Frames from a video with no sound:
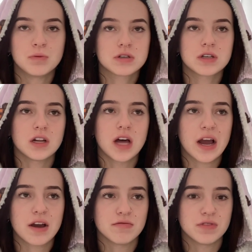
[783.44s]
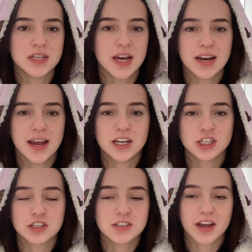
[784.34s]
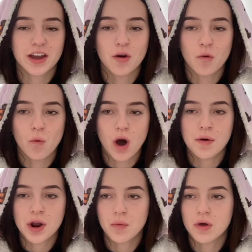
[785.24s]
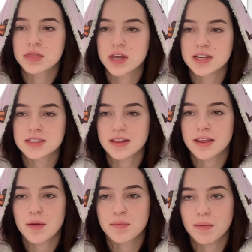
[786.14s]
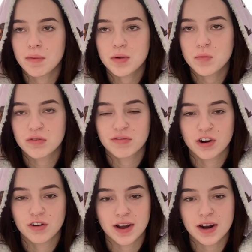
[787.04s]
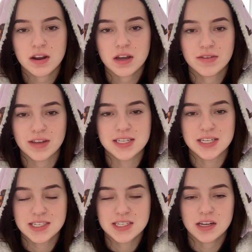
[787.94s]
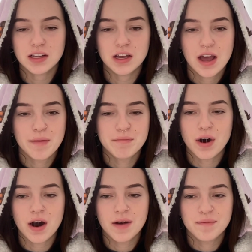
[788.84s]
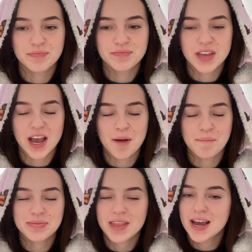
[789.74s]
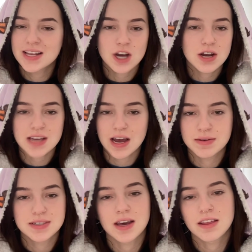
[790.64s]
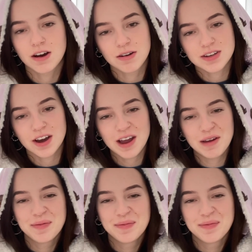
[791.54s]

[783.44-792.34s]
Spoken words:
are like for teenagers, like why would I want these? And then they probably would have regretted it if they did steal it. But yeah, it turns out it was there the whole time.